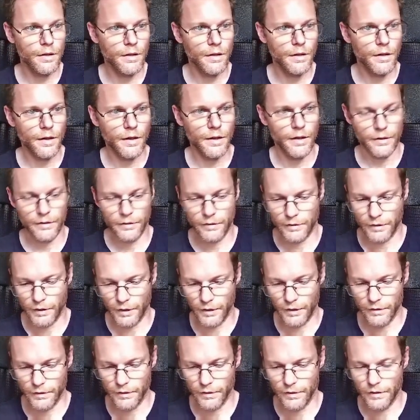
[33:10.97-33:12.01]
And
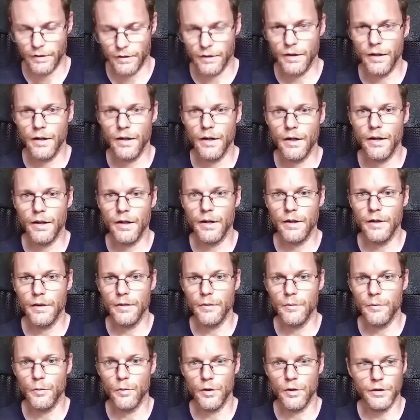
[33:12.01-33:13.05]
then I
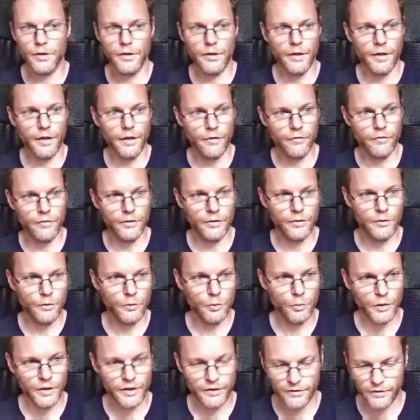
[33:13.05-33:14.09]
want to have a
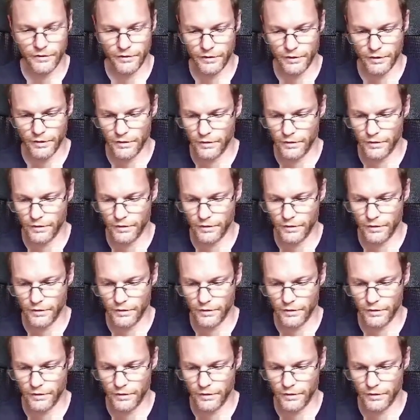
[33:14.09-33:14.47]
twist.